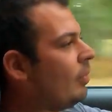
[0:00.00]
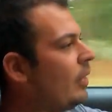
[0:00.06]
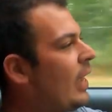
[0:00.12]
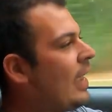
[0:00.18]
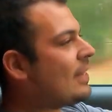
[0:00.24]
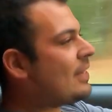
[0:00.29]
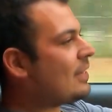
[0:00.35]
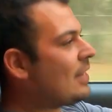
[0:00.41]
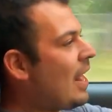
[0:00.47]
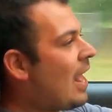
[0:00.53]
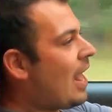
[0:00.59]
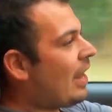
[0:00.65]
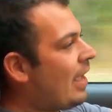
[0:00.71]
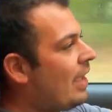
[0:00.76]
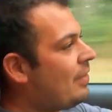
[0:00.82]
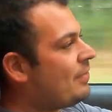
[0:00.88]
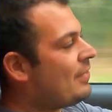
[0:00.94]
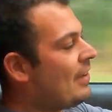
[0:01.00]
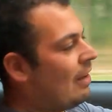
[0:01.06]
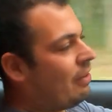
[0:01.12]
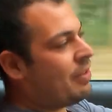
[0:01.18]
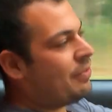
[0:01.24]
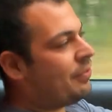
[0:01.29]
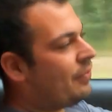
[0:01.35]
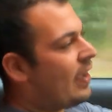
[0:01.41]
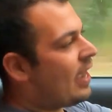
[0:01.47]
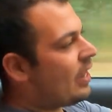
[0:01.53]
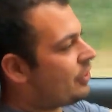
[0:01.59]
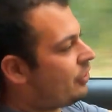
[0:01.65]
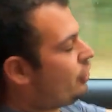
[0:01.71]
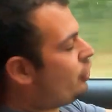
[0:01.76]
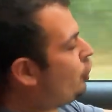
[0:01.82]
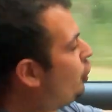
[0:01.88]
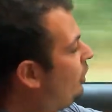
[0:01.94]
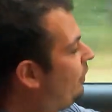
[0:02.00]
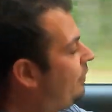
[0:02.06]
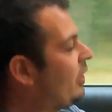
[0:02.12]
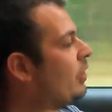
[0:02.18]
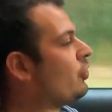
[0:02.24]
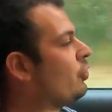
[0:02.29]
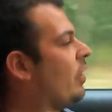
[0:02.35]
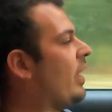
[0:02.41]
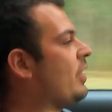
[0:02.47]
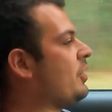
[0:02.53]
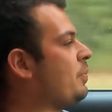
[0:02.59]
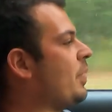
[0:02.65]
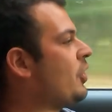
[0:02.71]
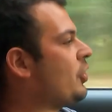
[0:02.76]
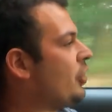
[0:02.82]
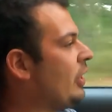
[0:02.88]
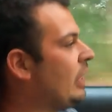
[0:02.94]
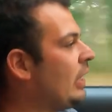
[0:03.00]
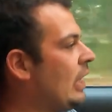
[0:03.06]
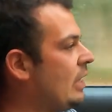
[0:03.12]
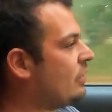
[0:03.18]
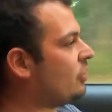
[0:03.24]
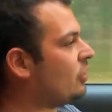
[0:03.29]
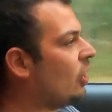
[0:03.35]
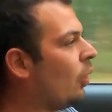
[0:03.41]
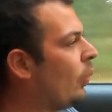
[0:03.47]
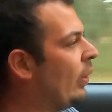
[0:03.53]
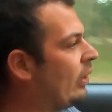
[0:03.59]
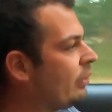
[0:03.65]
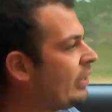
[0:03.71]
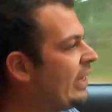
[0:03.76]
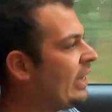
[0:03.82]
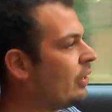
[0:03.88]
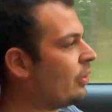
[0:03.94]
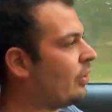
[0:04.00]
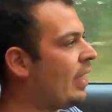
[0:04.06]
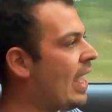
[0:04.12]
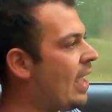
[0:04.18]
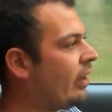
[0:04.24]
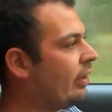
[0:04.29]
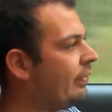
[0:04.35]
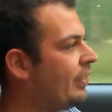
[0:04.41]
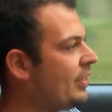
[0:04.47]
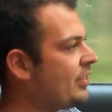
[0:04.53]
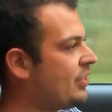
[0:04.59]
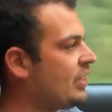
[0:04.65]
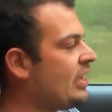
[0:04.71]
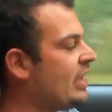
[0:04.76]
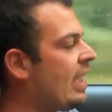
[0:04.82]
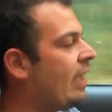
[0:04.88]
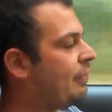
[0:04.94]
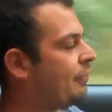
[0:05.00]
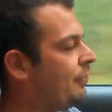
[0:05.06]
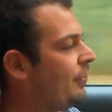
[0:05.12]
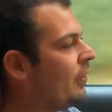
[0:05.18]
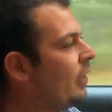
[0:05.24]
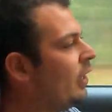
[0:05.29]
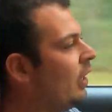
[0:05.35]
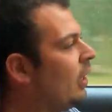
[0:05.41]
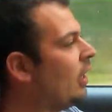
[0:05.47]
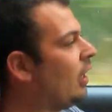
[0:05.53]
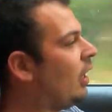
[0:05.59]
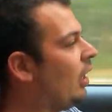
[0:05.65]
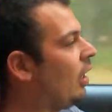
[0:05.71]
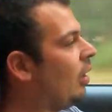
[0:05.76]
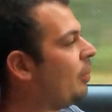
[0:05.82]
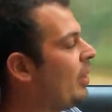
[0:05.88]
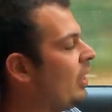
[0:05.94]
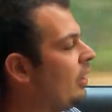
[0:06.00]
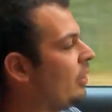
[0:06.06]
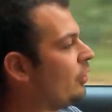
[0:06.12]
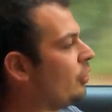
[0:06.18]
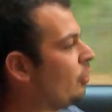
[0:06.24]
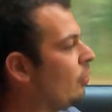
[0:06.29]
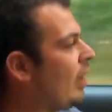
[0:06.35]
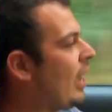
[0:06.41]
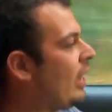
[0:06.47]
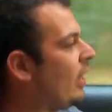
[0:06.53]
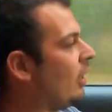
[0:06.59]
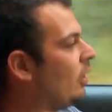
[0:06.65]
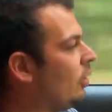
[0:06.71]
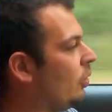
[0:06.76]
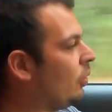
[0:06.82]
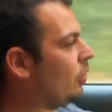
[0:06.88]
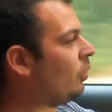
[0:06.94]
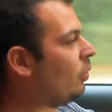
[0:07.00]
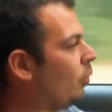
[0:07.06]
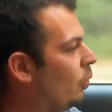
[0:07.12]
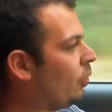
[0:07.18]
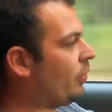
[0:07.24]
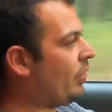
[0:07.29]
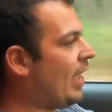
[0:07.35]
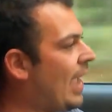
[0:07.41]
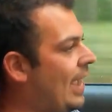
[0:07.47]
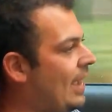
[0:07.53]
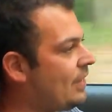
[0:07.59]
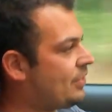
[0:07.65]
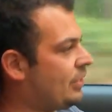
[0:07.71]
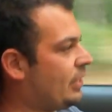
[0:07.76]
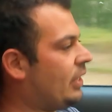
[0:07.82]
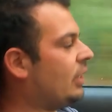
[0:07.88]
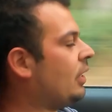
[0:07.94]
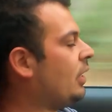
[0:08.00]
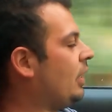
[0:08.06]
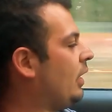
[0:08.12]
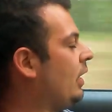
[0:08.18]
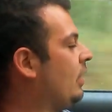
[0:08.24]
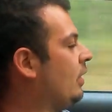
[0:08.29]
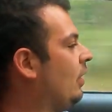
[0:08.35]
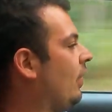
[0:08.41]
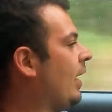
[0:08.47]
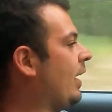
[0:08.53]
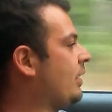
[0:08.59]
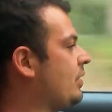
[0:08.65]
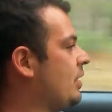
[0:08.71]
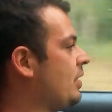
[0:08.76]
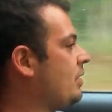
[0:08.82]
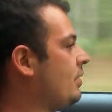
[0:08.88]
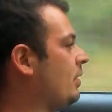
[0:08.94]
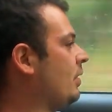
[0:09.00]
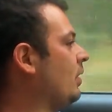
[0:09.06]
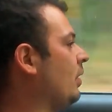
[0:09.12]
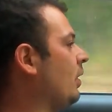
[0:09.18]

It's not a very fast shifting transmission. It's nowhere near that of the ZF in the Durango or the Aisin in the Lexus.